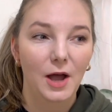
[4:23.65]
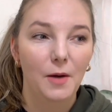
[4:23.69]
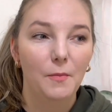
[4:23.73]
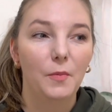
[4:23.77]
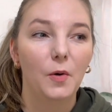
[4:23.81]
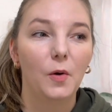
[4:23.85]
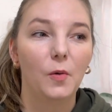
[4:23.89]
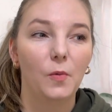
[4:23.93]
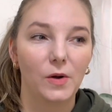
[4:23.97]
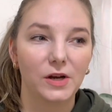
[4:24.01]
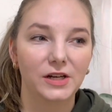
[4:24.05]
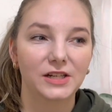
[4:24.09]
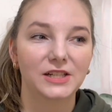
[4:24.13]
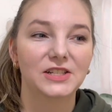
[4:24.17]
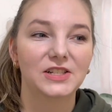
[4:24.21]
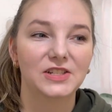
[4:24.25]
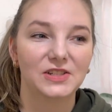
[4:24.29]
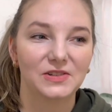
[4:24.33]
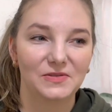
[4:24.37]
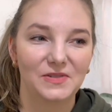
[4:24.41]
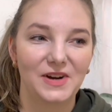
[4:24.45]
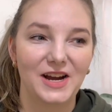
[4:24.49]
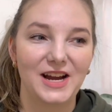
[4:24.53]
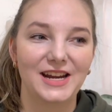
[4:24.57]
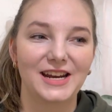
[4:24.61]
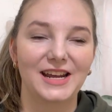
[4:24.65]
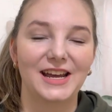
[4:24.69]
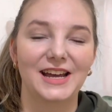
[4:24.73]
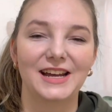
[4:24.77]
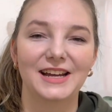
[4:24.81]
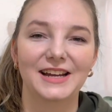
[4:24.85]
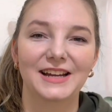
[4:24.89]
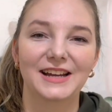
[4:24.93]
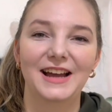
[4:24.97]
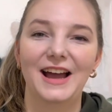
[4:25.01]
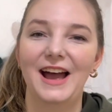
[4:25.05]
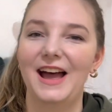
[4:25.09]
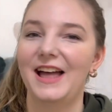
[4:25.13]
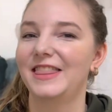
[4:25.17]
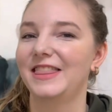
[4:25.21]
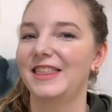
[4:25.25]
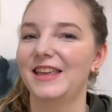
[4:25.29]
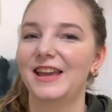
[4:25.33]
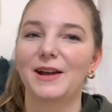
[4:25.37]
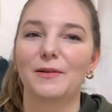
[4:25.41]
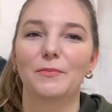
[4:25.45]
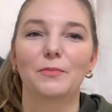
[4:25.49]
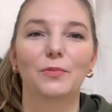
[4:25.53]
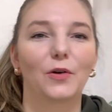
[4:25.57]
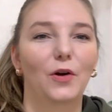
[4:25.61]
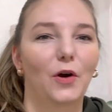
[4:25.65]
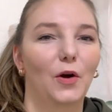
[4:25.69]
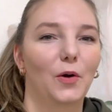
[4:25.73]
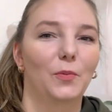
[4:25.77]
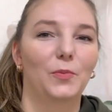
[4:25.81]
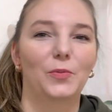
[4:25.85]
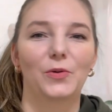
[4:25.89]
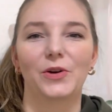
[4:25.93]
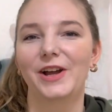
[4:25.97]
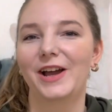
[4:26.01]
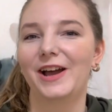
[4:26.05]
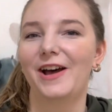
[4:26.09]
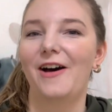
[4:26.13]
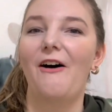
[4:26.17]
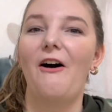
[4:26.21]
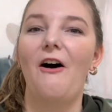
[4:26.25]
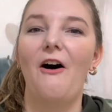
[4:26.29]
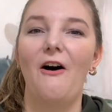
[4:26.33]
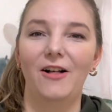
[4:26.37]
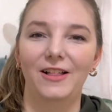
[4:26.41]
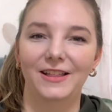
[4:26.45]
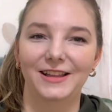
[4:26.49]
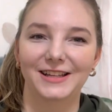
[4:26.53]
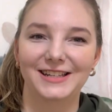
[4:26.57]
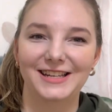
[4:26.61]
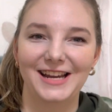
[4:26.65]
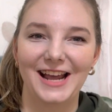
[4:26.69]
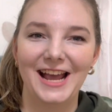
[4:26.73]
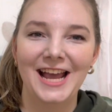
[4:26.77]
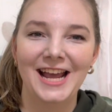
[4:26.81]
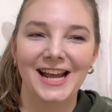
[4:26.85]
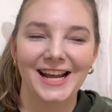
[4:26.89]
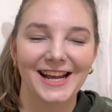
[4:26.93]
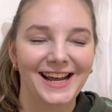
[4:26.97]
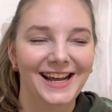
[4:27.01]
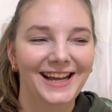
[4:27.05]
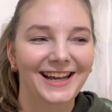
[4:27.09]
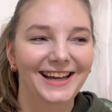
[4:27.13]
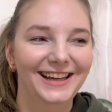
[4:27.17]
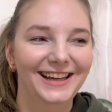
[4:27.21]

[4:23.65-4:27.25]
but wanted to read it at the appropriate holiday.